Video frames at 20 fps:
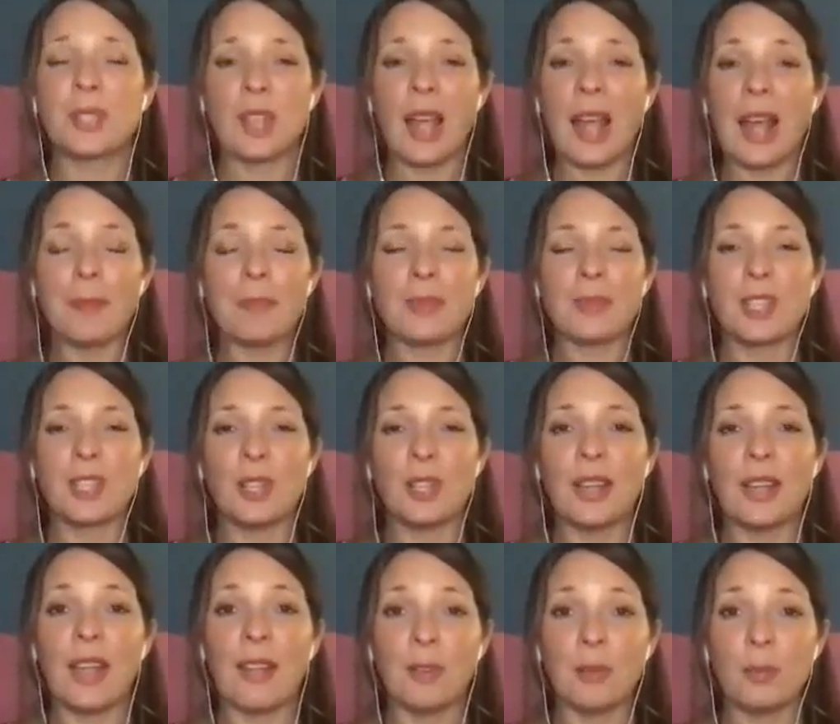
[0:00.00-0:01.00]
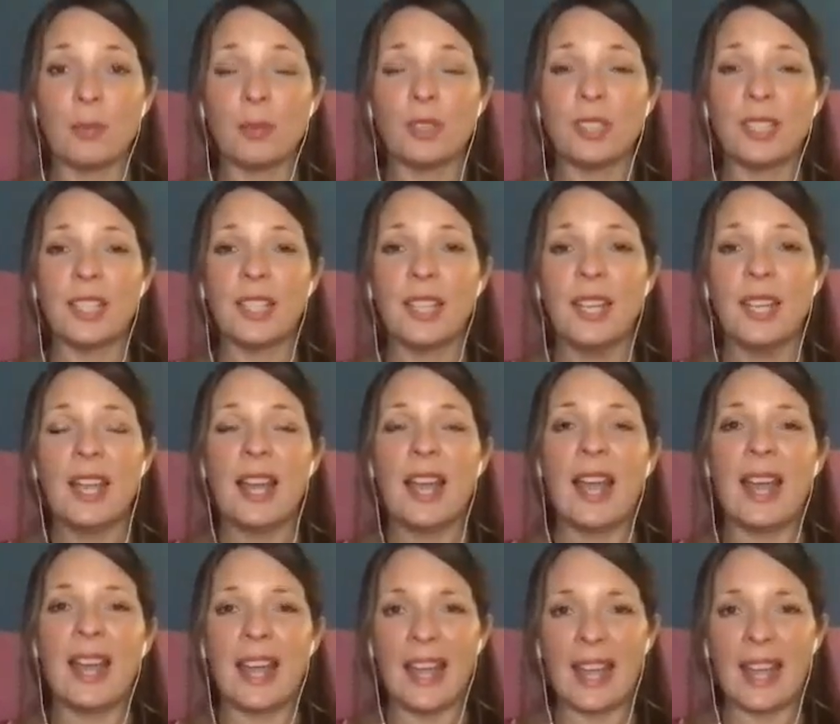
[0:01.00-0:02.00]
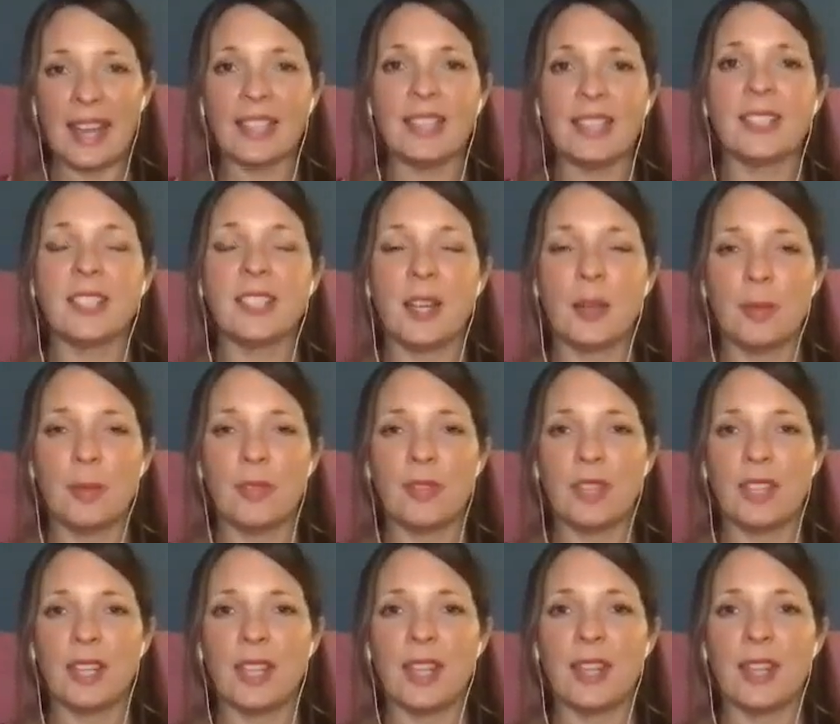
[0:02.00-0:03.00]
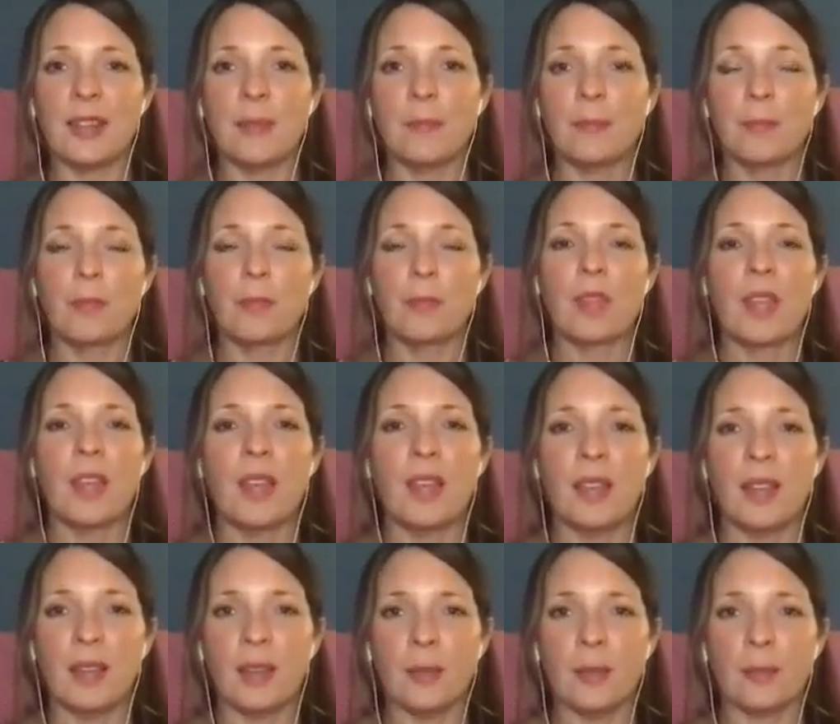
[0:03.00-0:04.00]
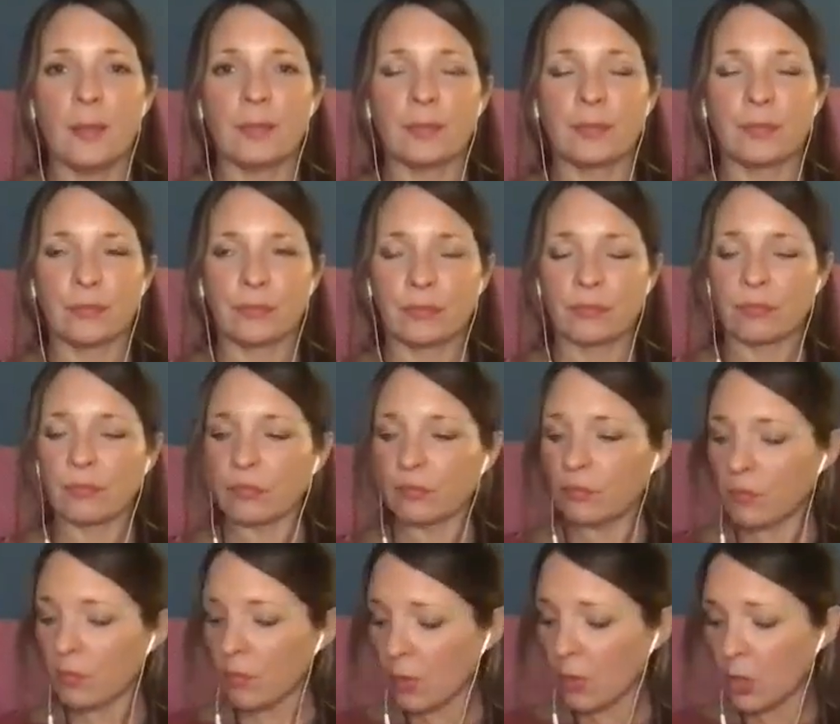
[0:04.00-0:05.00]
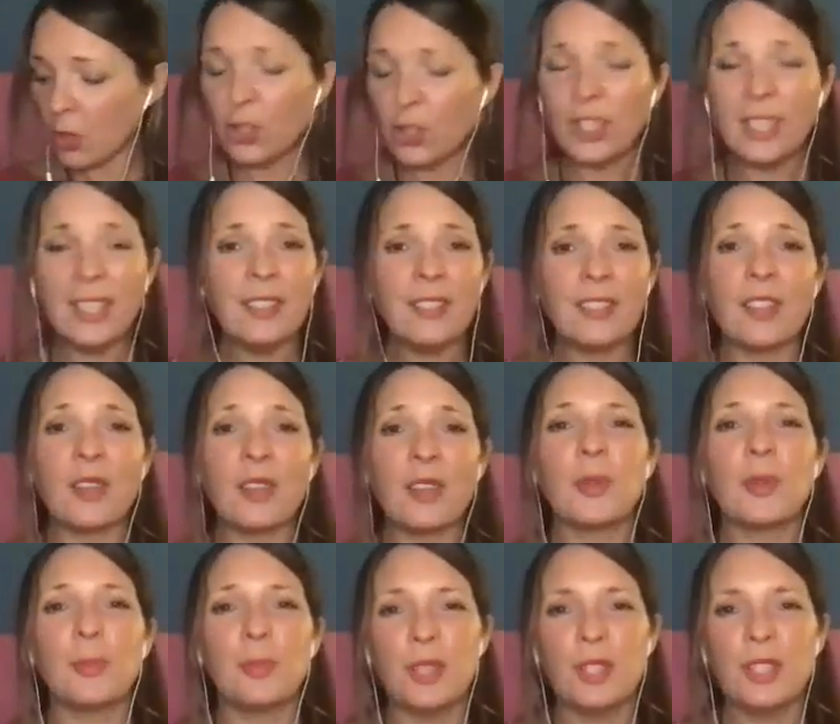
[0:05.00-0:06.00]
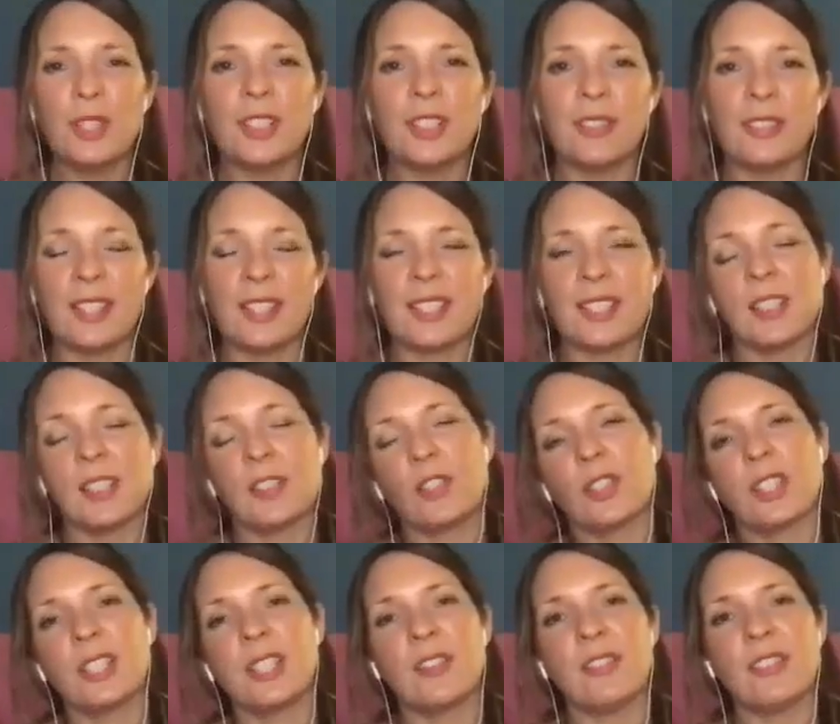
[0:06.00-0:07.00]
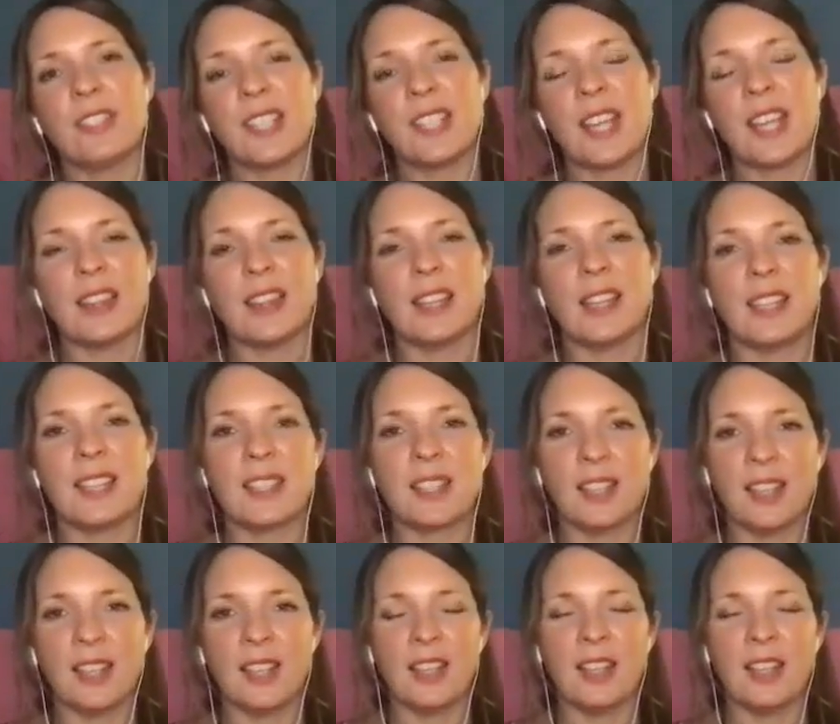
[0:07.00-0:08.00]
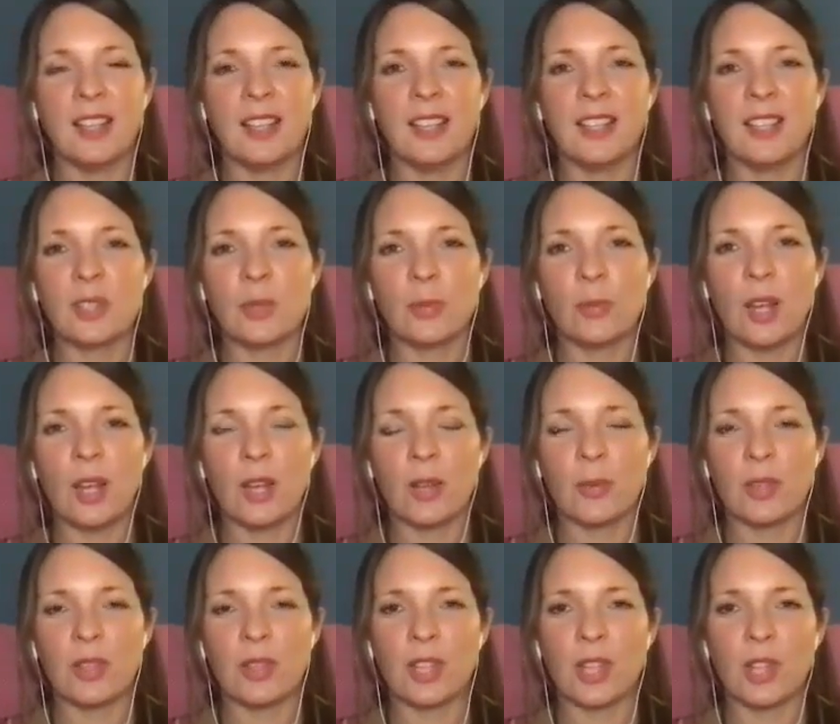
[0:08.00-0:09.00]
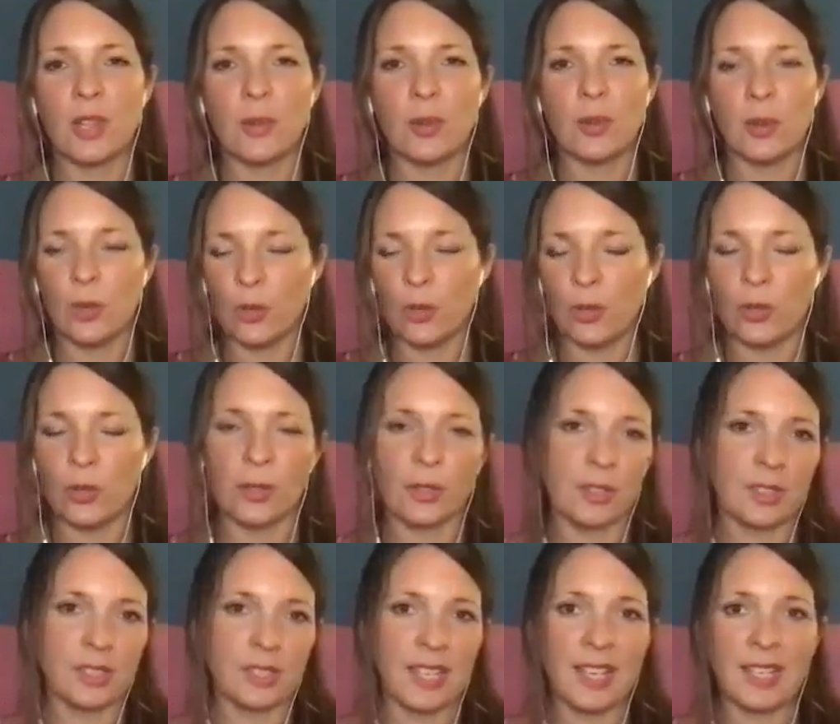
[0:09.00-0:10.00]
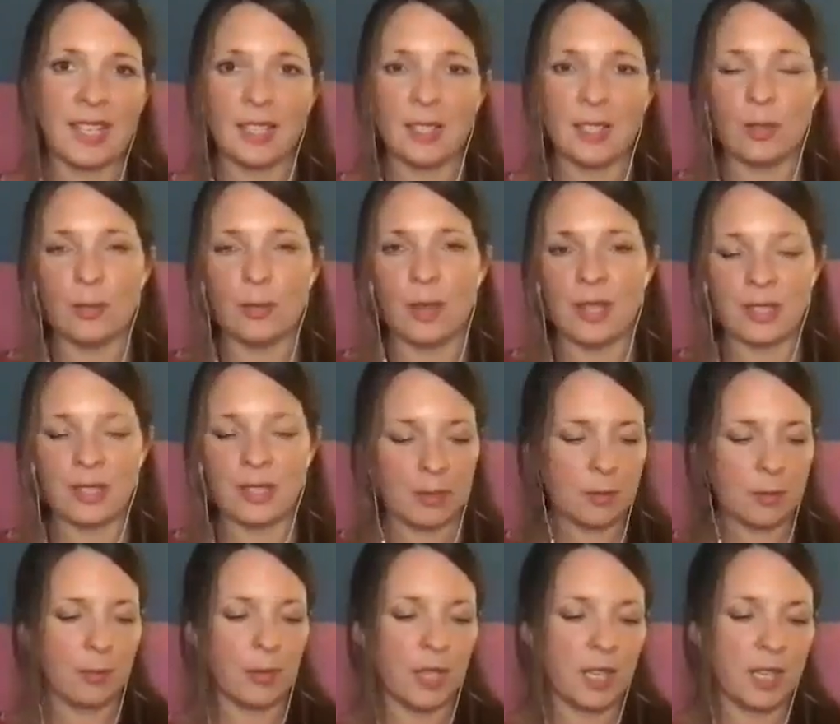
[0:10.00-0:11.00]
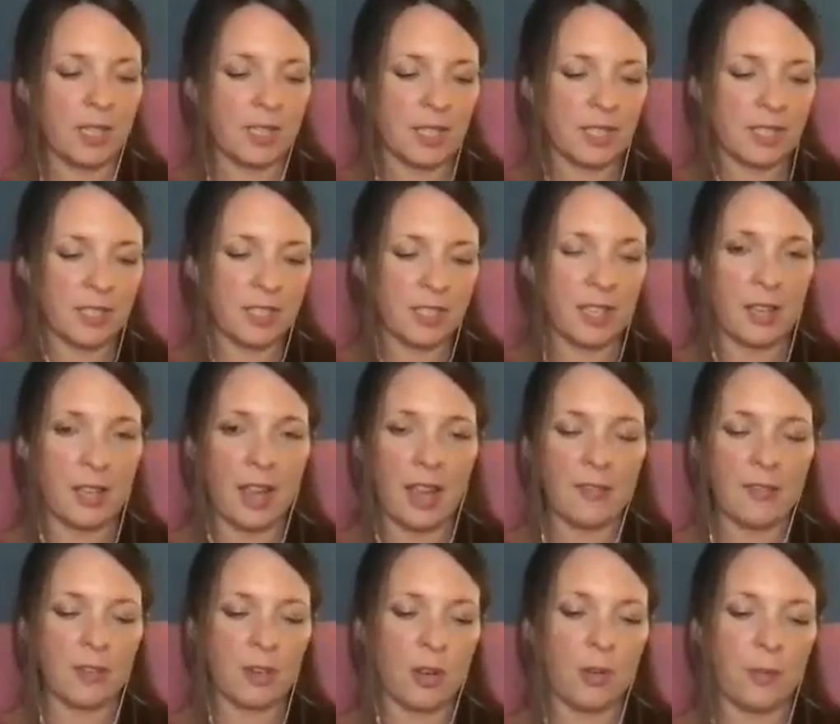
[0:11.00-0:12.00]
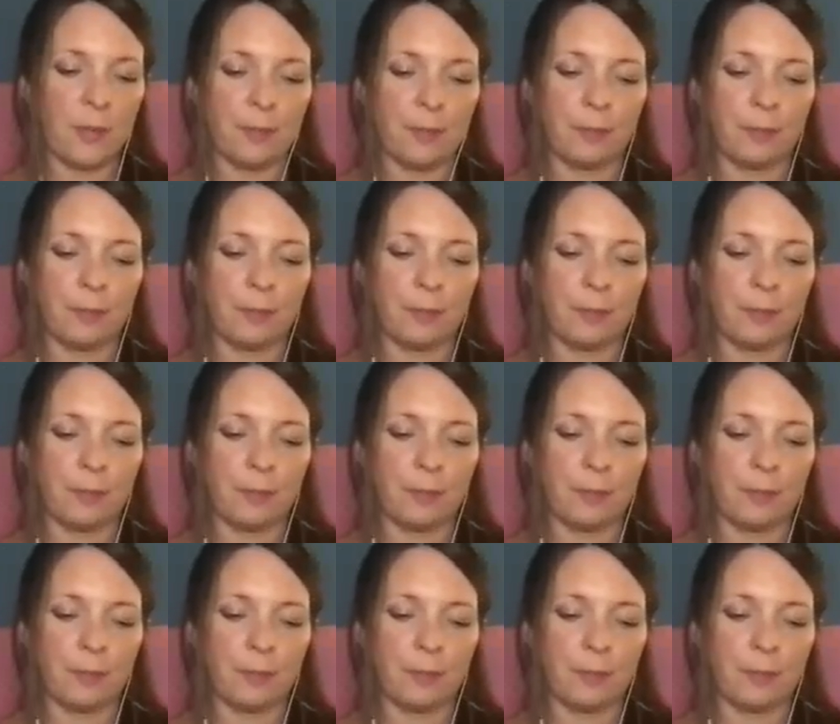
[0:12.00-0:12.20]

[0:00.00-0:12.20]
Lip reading: absolutely everybody at any time of the year. You can the beauty of this is you can even take these into work with you, or take a little bit and put it. See, I've got